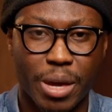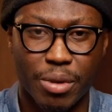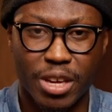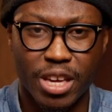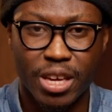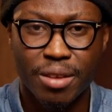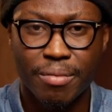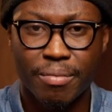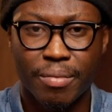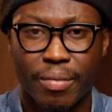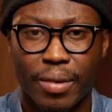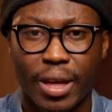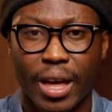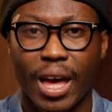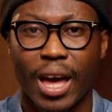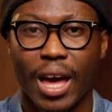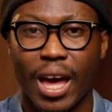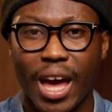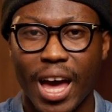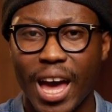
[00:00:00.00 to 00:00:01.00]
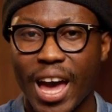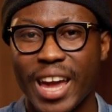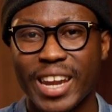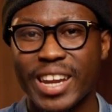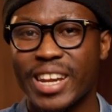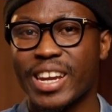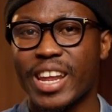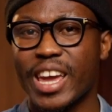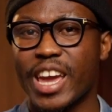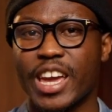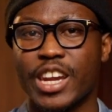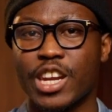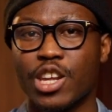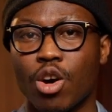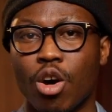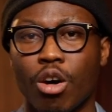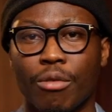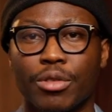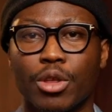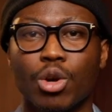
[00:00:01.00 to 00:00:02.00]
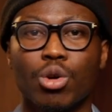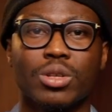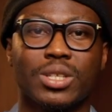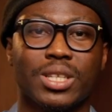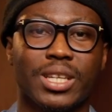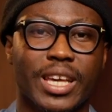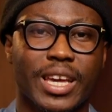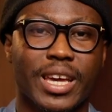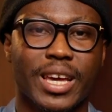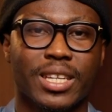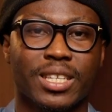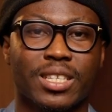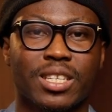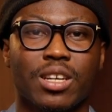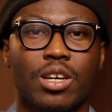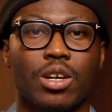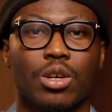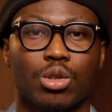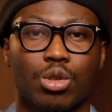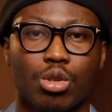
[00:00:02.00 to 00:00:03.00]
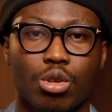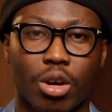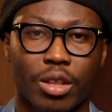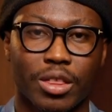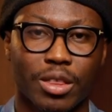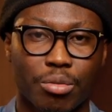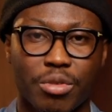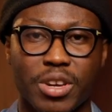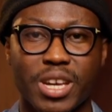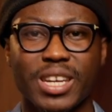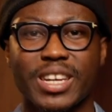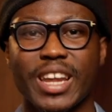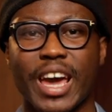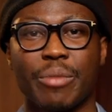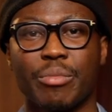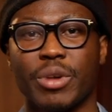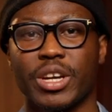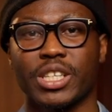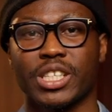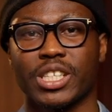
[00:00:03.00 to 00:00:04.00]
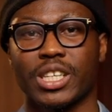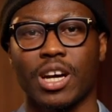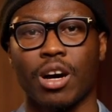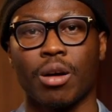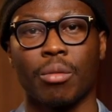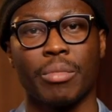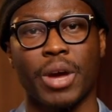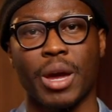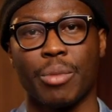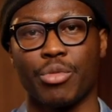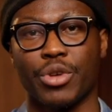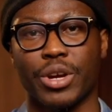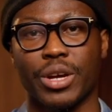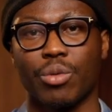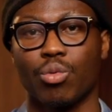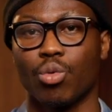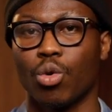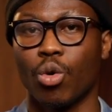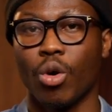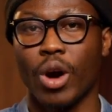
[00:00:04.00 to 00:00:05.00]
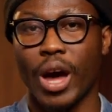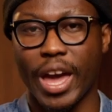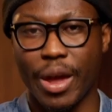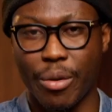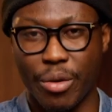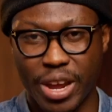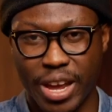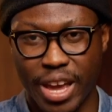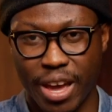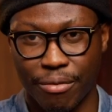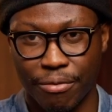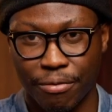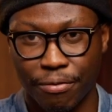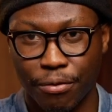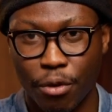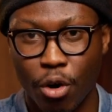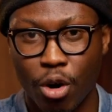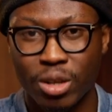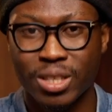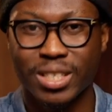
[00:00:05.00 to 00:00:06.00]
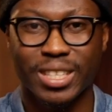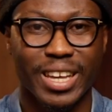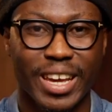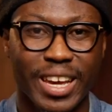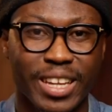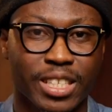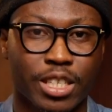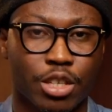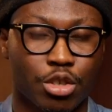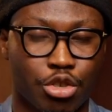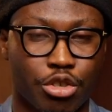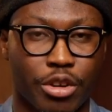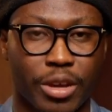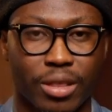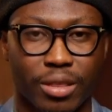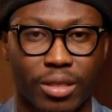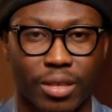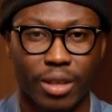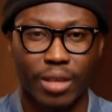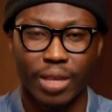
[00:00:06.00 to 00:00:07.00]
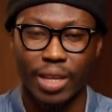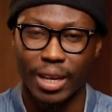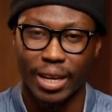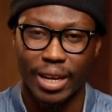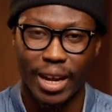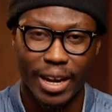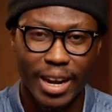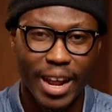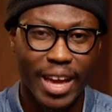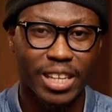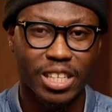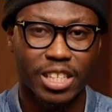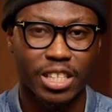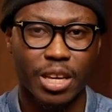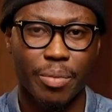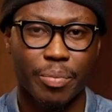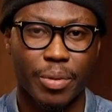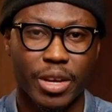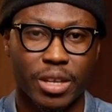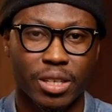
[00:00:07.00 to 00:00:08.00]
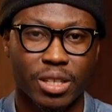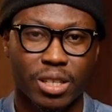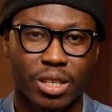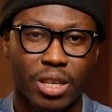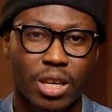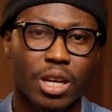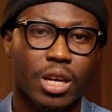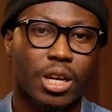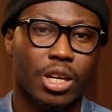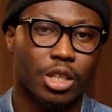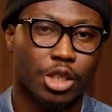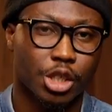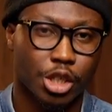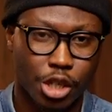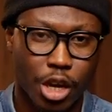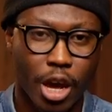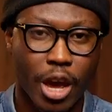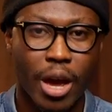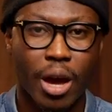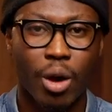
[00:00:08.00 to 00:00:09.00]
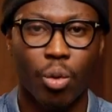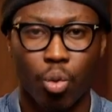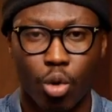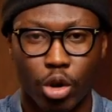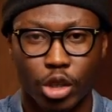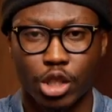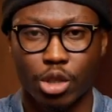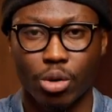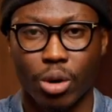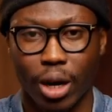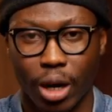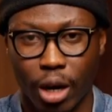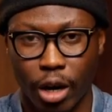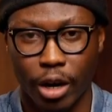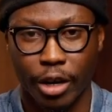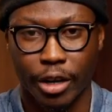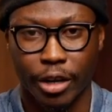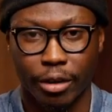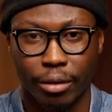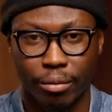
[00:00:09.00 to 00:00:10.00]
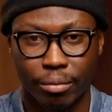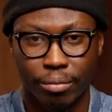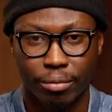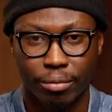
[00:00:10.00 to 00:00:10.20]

be, adding any of those layers to your three-dimensional memory will reinforce its strength. The next step is share what you are learning.